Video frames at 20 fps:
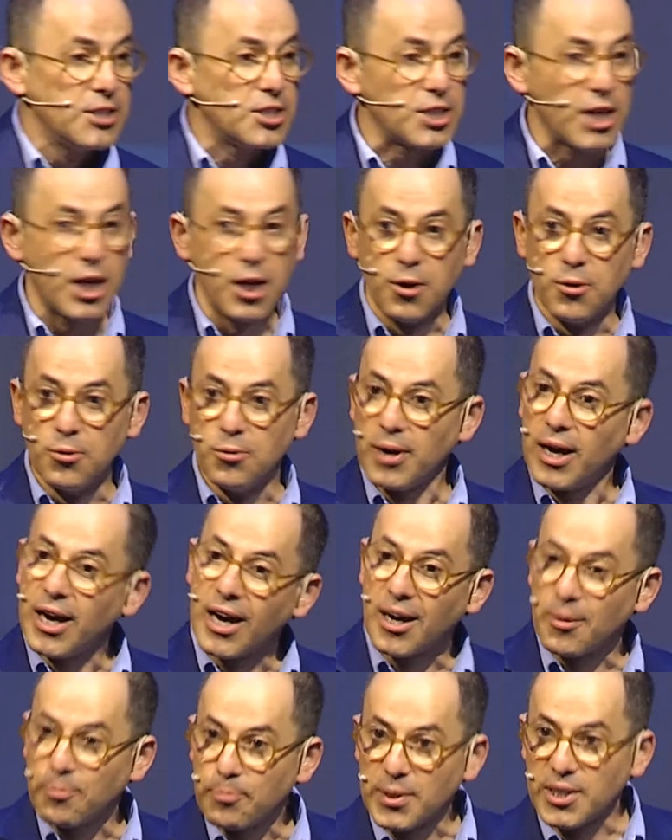So
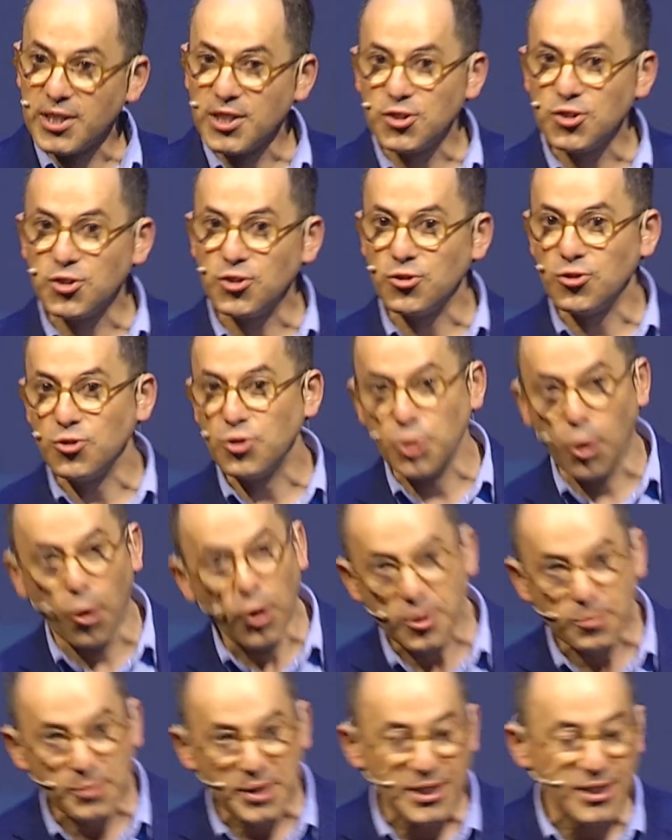uh, please
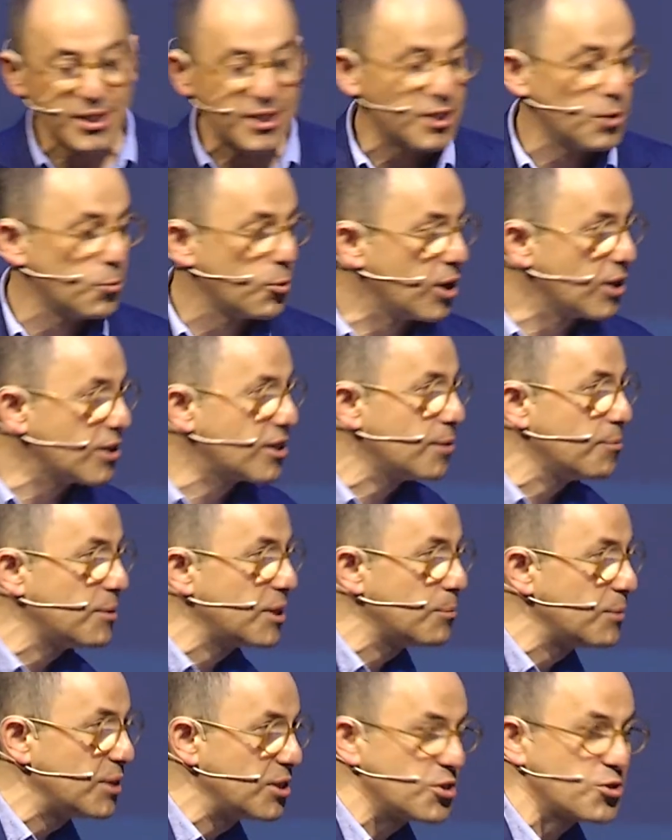join me in
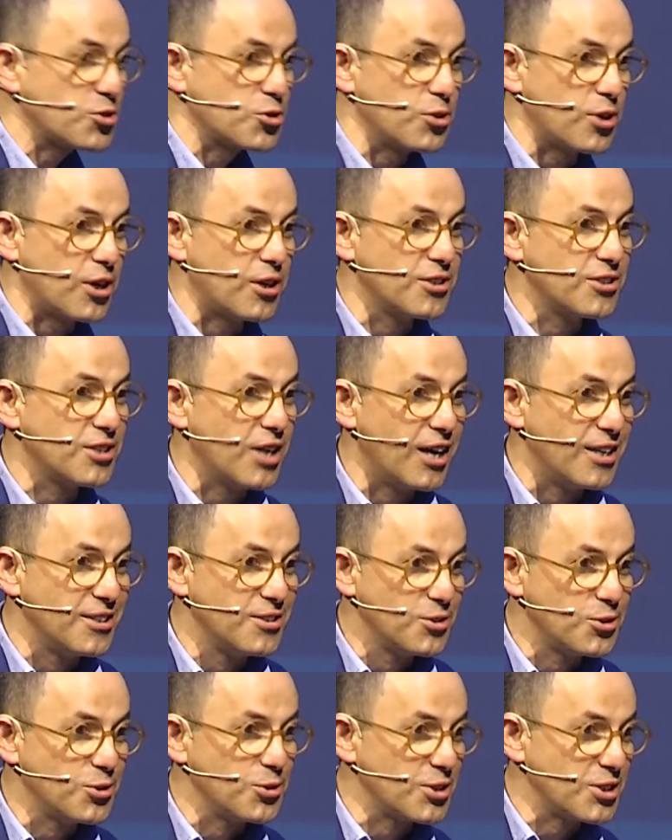welcoming Minister
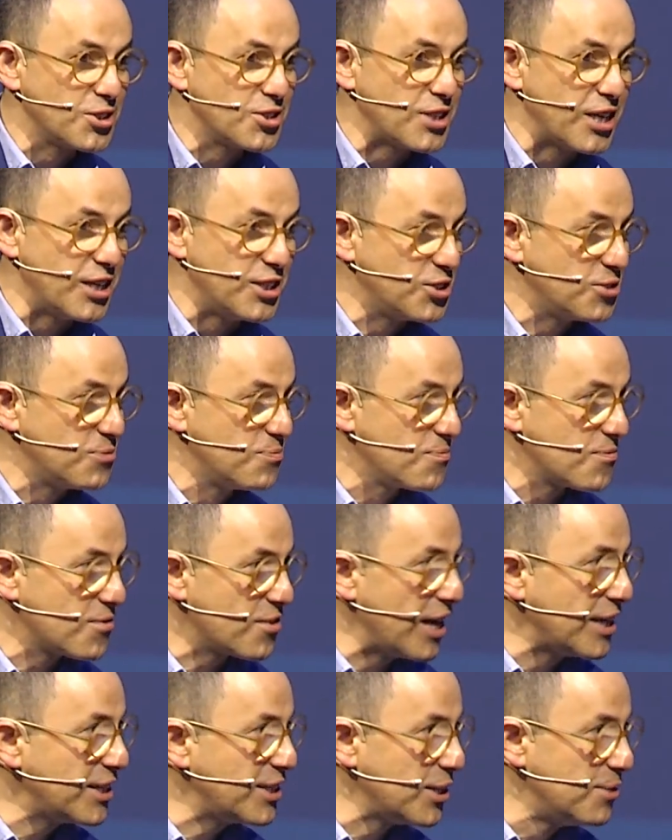Erdan to the stage.
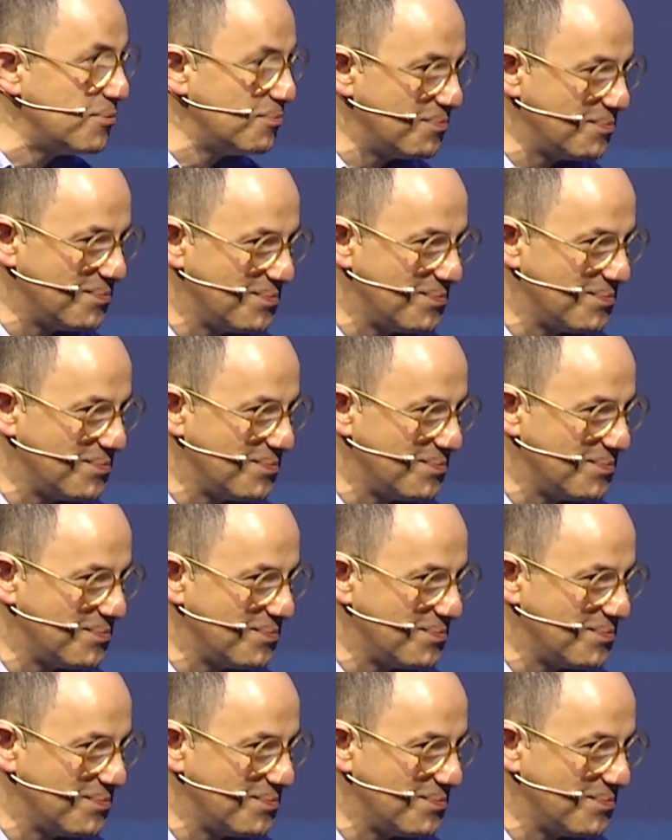Thank you.